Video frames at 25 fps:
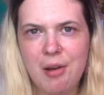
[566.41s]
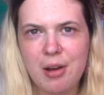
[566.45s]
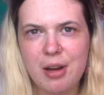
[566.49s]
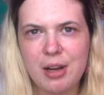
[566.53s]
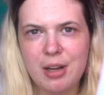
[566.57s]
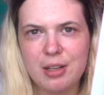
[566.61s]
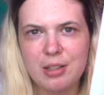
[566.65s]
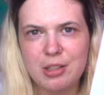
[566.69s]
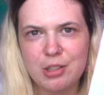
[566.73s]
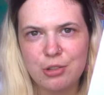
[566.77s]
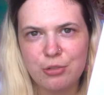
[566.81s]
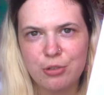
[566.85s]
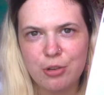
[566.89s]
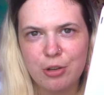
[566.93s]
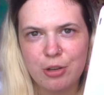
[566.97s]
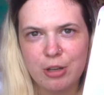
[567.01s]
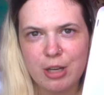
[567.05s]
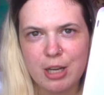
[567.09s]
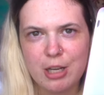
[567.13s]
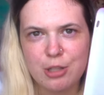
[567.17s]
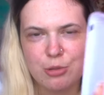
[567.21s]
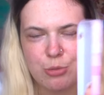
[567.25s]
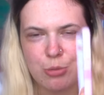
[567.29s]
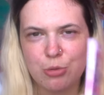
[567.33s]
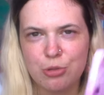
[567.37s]
And this phone
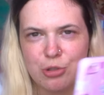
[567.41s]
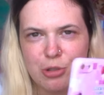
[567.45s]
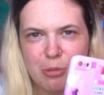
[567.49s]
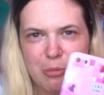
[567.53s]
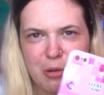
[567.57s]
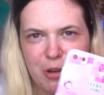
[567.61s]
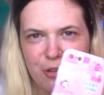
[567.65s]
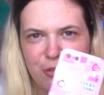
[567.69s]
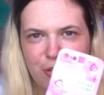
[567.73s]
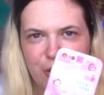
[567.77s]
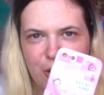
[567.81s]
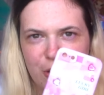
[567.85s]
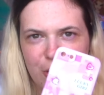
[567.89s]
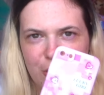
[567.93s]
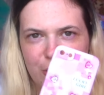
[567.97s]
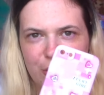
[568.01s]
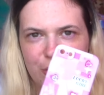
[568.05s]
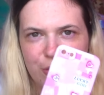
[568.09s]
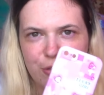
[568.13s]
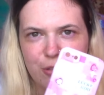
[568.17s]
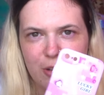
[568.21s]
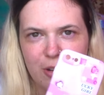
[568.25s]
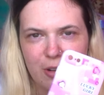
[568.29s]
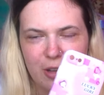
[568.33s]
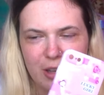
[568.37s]
case was on my phone
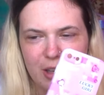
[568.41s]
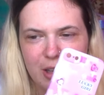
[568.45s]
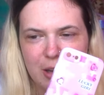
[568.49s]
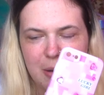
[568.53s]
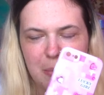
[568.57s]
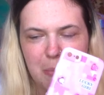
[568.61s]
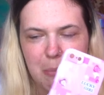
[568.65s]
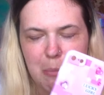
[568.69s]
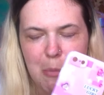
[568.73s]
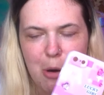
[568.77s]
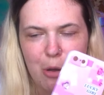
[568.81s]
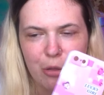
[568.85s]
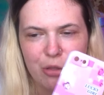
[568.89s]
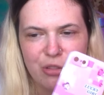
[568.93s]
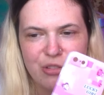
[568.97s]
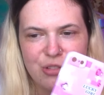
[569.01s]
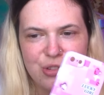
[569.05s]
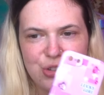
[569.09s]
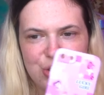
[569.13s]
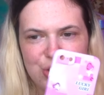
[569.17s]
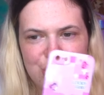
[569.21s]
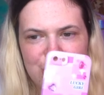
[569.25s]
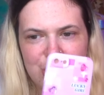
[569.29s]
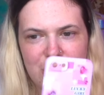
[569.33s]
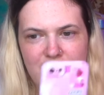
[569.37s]
for like
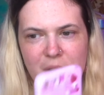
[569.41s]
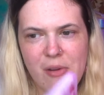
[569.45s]
months.